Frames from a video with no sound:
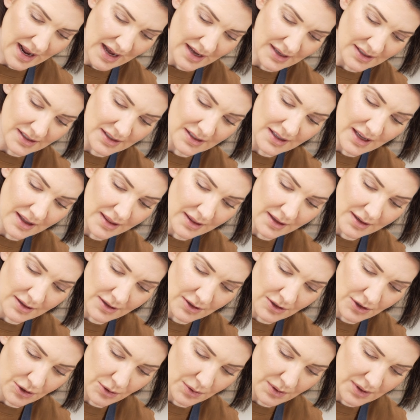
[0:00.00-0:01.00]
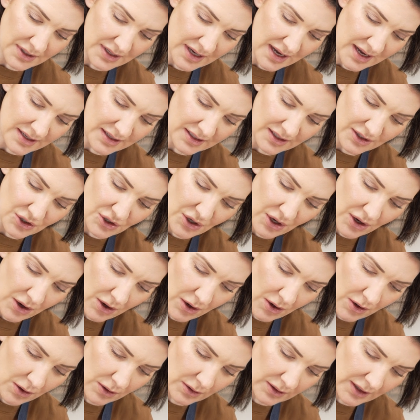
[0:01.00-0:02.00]
has nothing to do with taste, it's
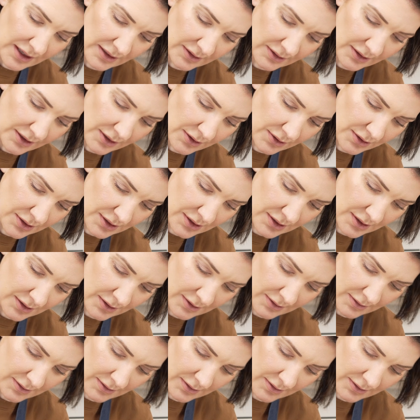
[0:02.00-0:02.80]
all on looks.